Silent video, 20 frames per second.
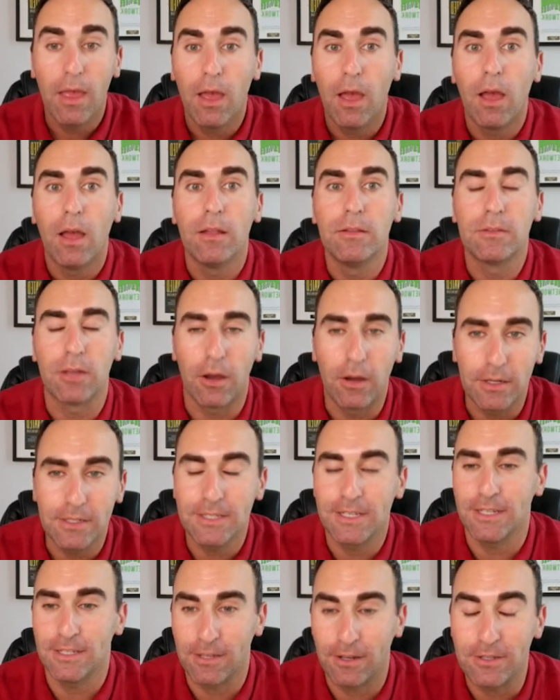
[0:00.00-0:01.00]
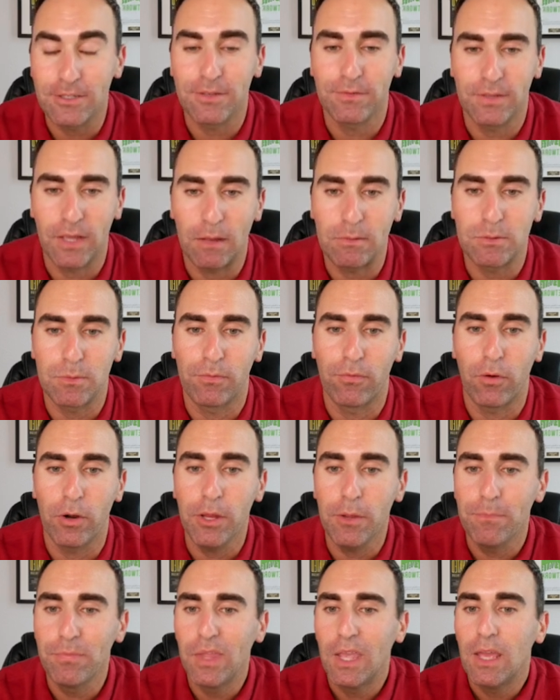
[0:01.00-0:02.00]
tons and tons of times before you,
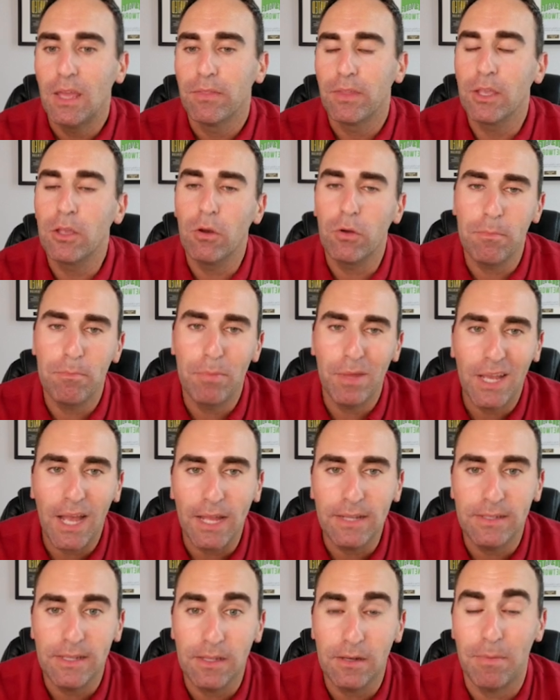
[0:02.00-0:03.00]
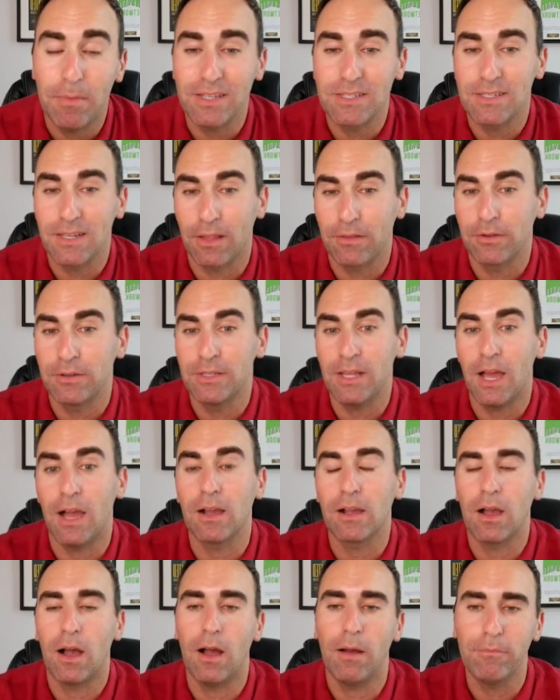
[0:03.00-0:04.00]
then go to
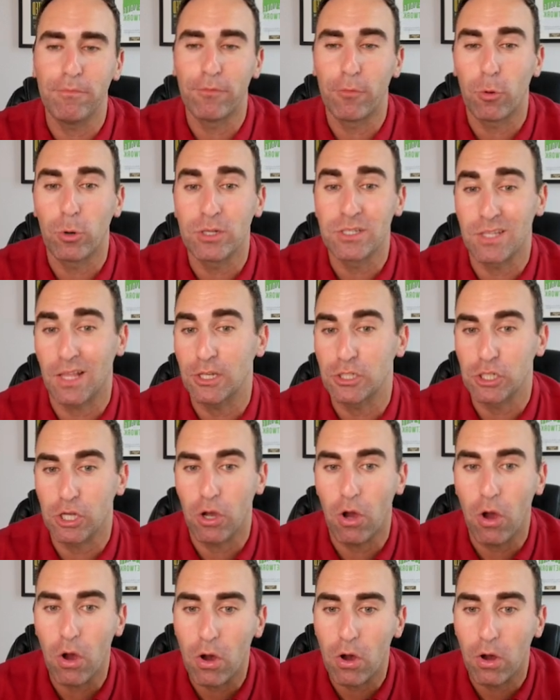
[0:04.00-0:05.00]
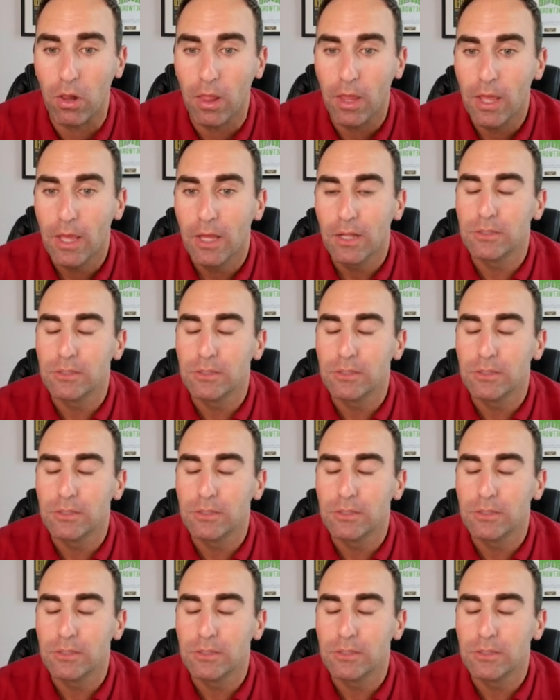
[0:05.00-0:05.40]
bigideabestseller.com/call to